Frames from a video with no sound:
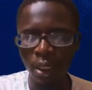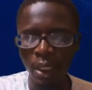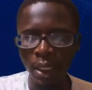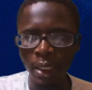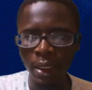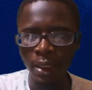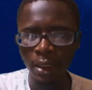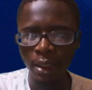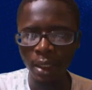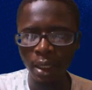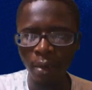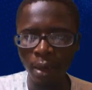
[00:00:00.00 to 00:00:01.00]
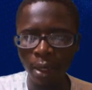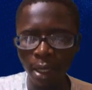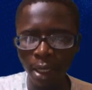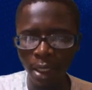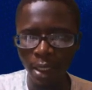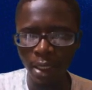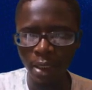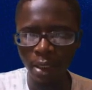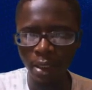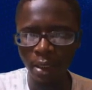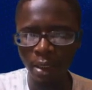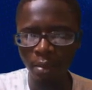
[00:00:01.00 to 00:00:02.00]
And our 8
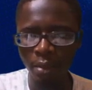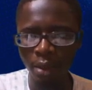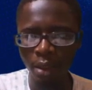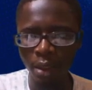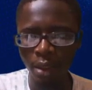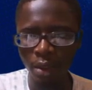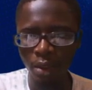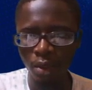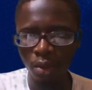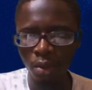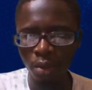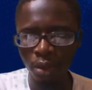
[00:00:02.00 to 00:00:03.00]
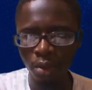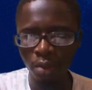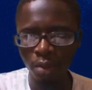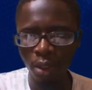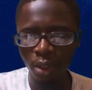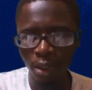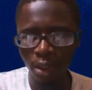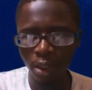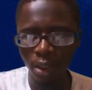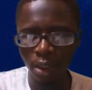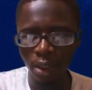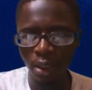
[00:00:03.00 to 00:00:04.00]
is the same thing as 2 raised to power
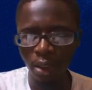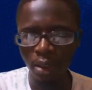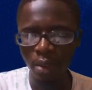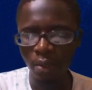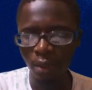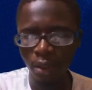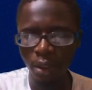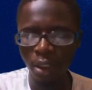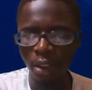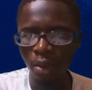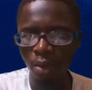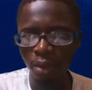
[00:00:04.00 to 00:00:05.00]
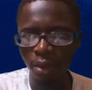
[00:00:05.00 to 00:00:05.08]
3. We're trying to